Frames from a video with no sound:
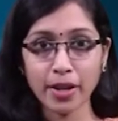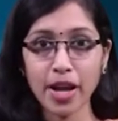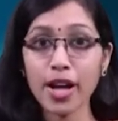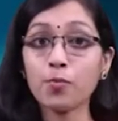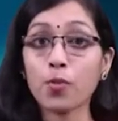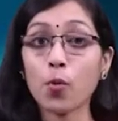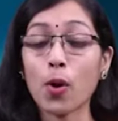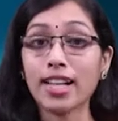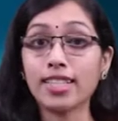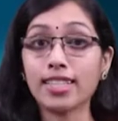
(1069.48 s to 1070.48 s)
It
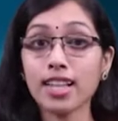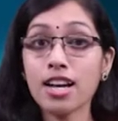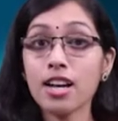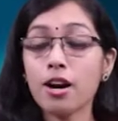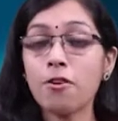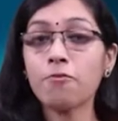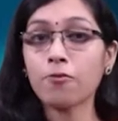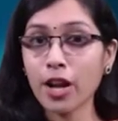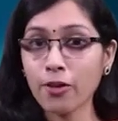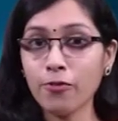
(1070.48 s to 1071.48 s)
provides a
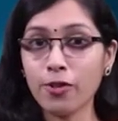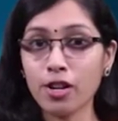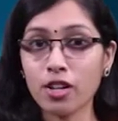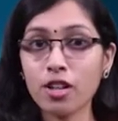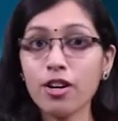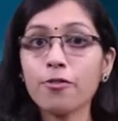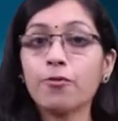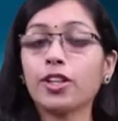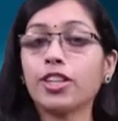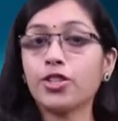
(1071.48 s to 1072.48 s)
framework
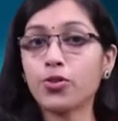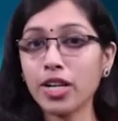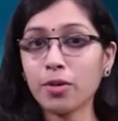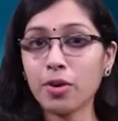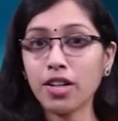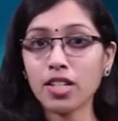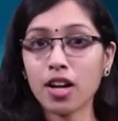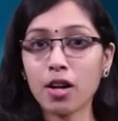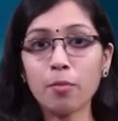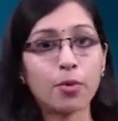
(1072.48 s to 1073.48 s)
for the treatment,
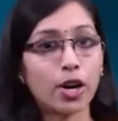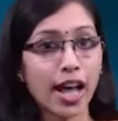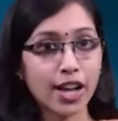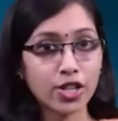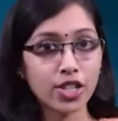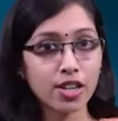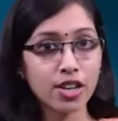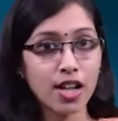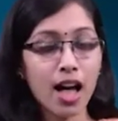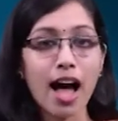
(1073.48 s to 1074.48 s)
protection
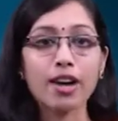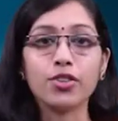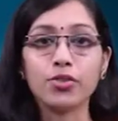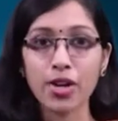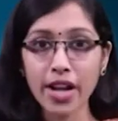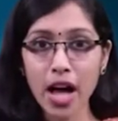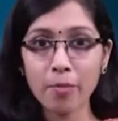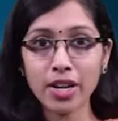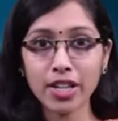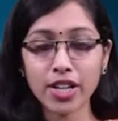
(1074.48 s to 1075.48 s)
and
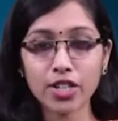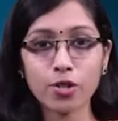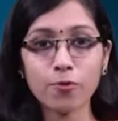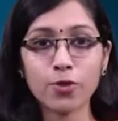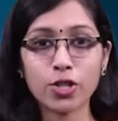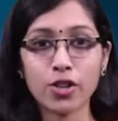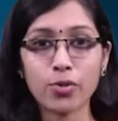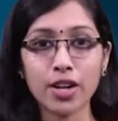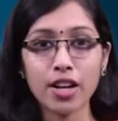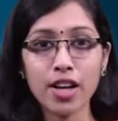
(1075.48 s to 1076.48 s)
rehabilitation of
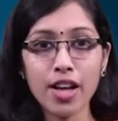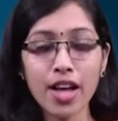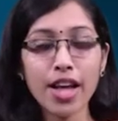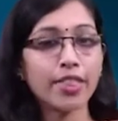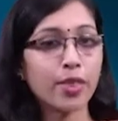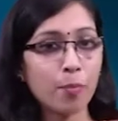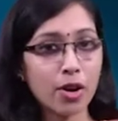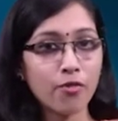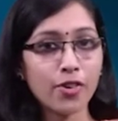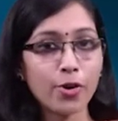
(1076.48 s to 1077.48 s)
children in the
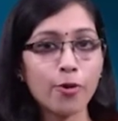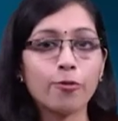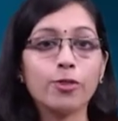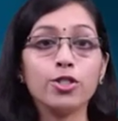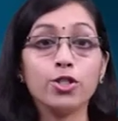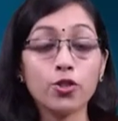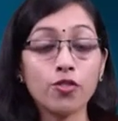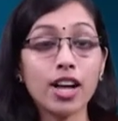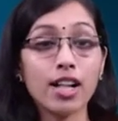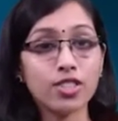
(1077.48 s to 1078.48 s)
purview of the
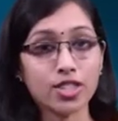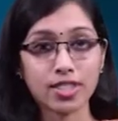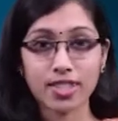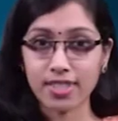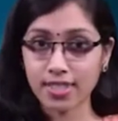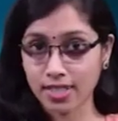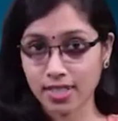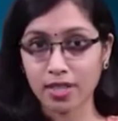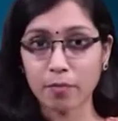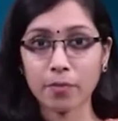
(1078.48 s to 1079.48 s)
juvenile justice
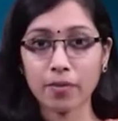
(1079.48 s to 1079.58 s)
system.